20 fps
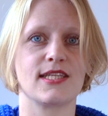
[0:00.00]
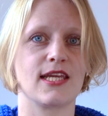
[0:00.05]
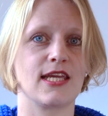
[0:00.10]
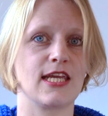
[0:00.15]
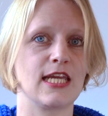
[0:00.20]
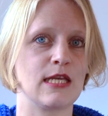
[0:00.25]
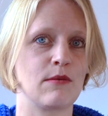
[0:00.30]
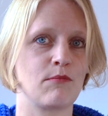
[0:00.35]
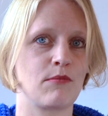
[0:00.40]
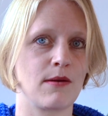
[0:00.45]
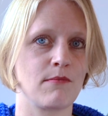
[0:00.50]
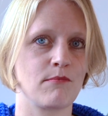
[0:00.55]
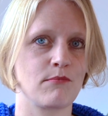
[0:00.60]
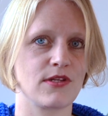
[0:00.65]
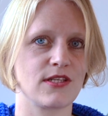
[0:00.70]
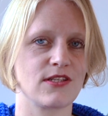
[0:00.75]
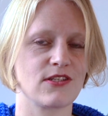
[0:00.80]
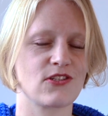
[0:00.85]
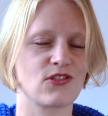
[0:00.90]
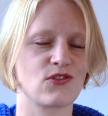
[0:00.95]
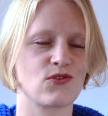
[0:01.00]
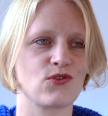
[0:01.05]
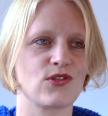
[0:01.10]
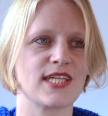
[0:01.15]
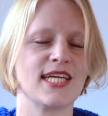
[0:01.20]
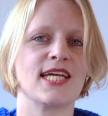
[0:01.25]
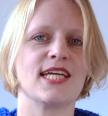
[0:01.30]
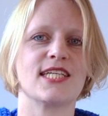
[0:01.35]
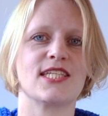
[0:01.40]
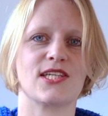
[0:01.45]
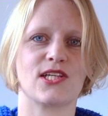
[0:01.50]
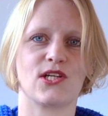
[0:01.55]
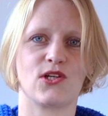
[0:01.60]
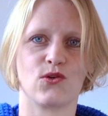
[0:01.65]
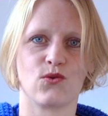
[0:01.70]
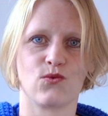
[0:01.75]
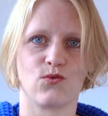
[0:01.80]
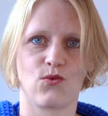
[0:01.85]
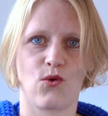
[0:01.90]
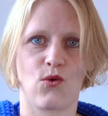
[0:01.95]
the heat pump industry is
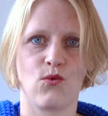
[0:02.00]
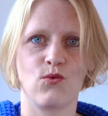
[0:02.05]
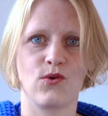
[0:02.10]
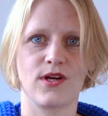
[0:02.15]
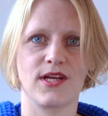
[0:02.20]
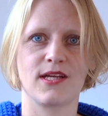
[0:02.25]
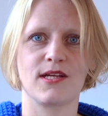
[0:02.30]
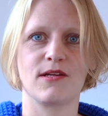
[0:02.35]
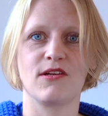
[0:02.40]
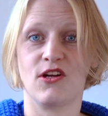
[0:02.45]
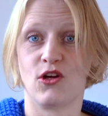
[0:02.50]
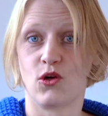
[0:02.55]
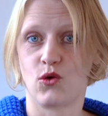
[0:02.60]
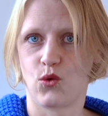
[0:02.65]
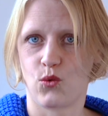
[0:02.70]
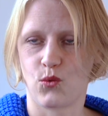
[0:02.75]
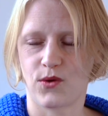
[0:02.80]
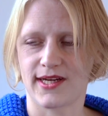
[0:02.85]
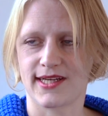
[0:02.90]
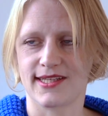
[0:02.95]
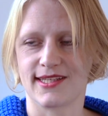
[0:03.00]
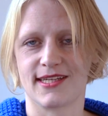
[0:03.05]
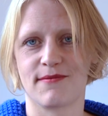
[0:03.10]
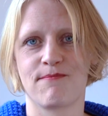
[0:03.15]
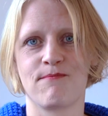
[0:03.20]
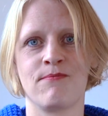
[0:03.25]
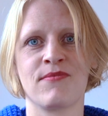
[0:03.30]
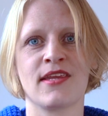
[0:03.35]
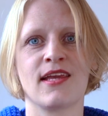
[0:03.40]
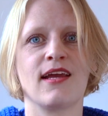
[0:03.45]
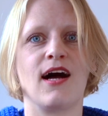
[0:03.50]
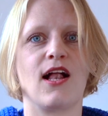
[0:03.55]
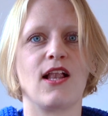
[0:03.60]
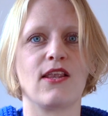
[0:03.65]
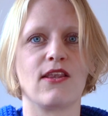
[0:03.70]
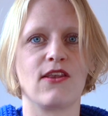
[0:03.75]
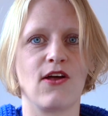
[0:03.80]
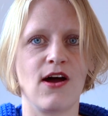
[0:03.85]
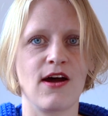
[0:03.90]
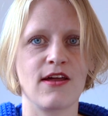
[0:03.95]
growing quickly. A
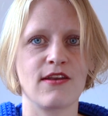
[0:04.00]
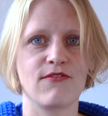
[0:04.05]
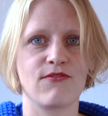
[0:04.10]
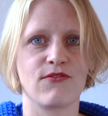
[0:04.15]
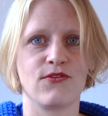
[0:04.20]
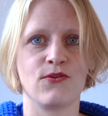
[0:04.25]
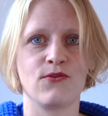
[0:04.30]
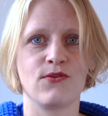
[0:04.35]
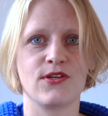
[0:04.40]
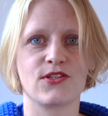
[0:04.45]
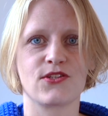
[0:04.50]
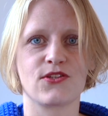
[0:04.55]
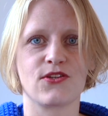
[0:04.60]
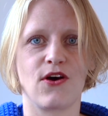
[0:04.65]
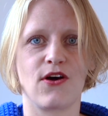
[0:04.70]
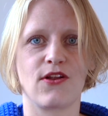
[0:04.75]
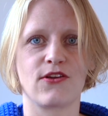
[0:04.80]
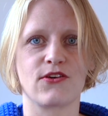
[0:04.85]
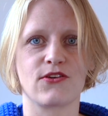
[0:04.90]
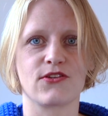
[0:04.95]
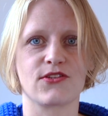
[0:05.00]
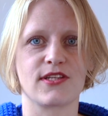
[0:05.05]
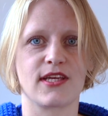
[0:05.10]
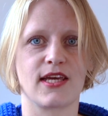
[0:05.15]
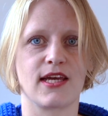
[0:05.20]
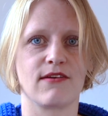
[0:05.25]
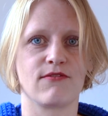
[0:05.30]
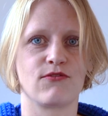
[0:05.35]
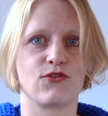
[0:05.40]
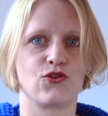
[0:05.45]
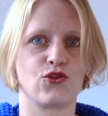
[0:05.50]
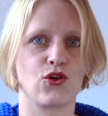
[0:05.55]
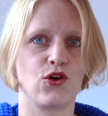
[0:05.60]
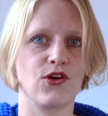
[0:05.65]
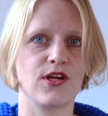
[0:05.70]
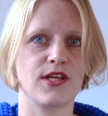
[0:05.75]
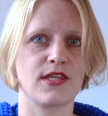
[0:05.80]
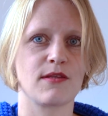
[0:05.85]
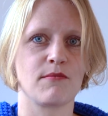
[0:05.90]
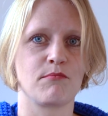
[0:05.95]
lot of new installers have
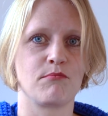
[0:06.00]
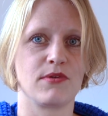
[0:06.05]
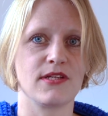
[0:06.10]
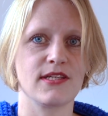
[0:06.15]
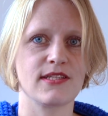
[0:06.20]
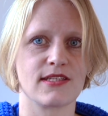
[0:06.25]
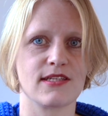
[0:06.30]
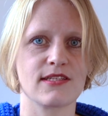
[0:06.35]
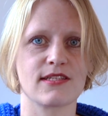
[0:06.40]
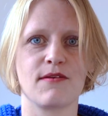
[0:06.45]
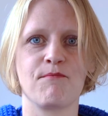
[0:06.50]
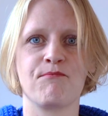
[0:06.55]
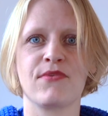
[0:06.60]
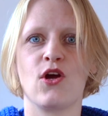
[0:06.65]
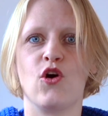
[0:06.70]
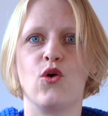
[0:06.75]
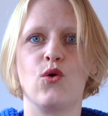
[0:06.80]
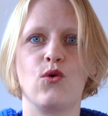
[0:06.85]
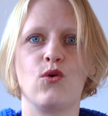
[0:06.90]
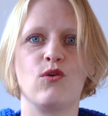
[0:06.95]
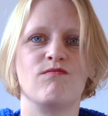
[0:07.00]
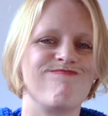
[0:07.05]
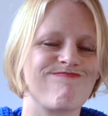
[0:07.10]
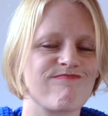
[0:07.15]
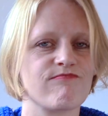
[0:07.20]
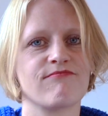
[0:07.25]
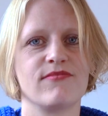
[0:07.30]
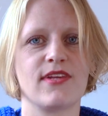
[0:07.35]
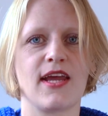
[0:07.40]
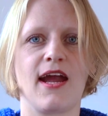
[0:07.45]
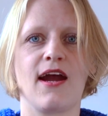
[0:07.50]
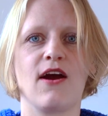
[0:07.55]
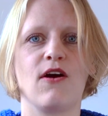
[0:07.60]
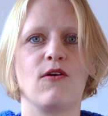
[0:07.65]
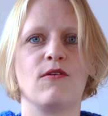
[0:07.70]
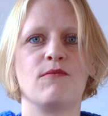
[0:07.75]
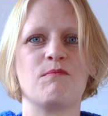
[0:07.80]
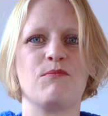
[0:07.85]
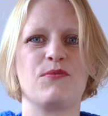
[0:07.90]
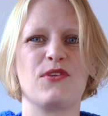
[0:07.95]
joined the business who
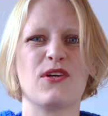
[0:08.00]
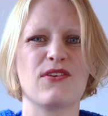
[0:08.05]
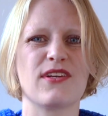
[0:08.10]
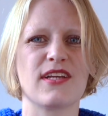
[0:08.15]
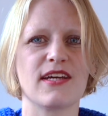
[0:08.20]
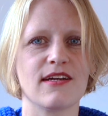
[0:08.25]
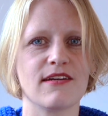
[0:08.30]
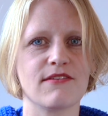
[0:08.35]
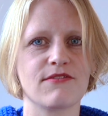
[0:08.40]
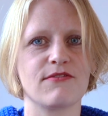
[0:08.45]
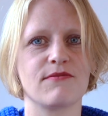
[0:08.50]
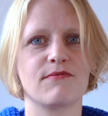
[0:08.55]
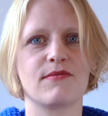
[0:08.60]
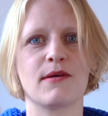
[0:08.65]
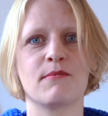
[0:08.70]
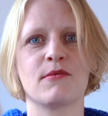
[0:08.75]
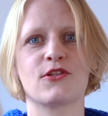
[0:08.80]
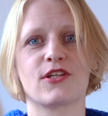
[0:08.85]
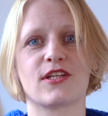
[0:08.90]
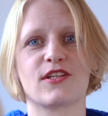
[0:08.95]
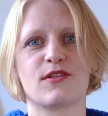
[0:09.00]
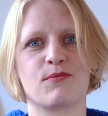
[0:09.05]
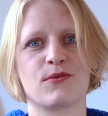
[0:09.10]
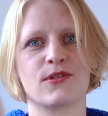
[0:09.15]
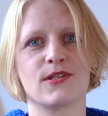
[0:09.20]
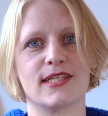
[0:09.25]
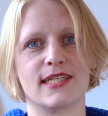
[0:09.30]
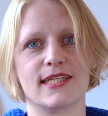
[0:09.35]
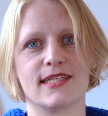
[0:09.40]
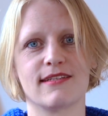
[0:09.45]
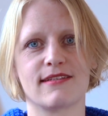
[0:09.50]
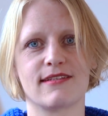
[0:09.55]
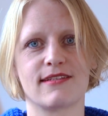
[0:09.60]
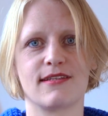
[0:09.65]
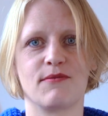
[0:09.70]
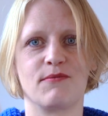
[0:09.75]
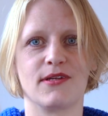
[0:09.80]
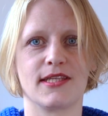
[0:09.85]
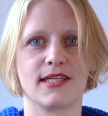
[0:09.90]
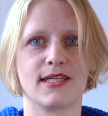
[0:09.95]
now don't have that much
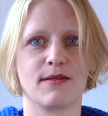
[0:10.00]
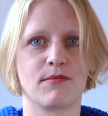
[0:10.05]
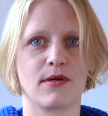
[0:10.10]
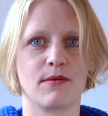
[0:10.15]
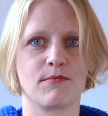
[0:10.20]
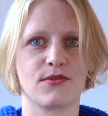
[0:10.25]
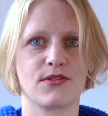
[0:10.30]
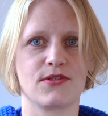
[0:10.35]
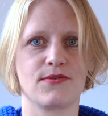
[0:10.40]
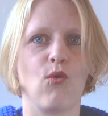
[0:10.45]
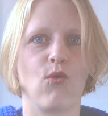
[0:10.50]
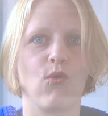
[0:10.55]
experience with heat pumps,